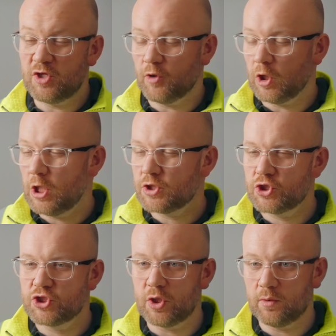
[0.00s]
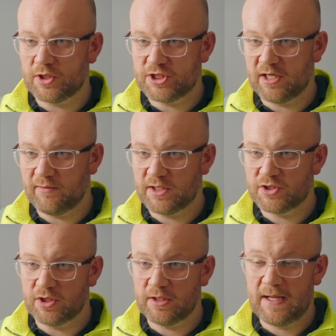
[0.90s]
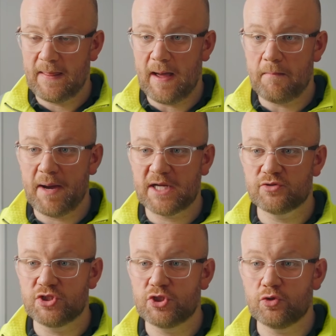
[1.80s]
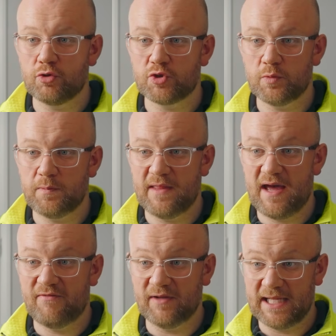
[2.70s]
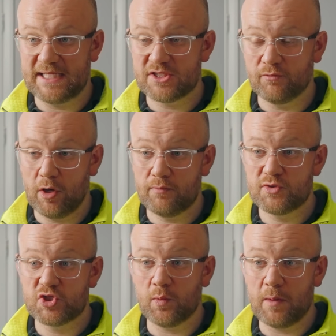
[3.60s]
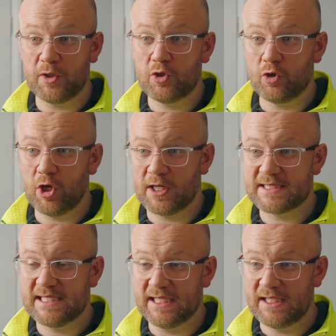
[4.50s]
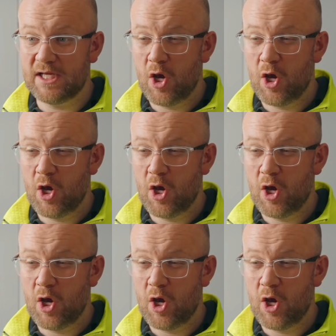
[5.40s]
You've got lots of solar generation. That battery storage would be there for later on. So when we cook our tea,